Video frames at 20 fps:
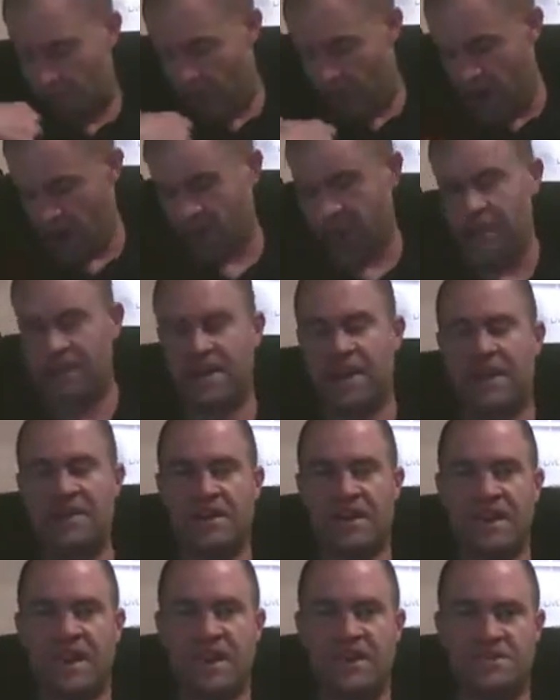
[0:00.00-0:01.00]
a rock went
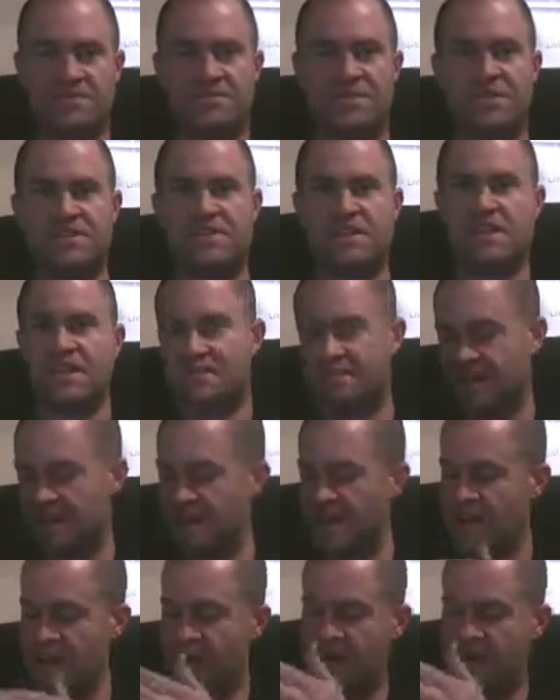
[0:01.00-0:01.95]
down and gouged my chest.